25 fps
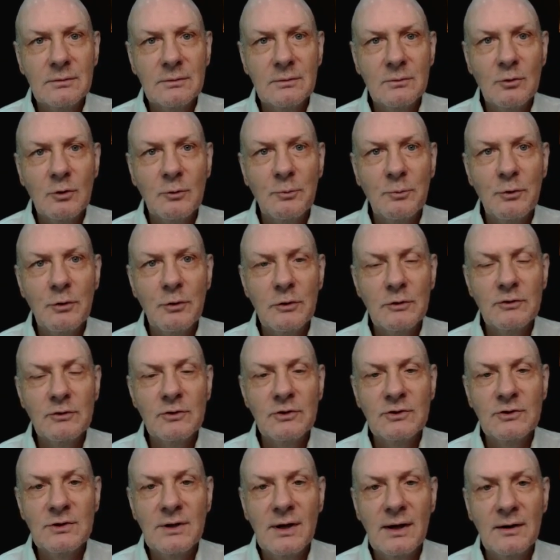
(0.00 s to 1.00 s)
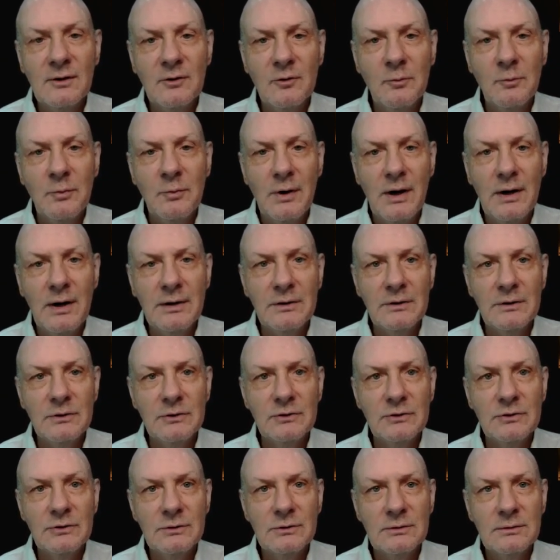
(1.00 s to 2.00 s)
We're purchased out of
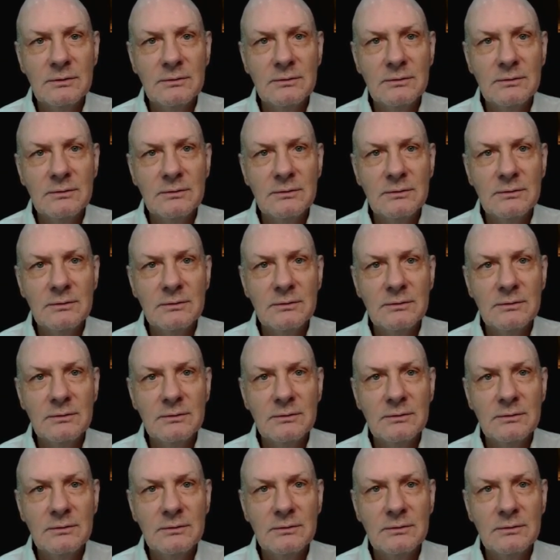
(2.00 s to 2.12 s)
bondage.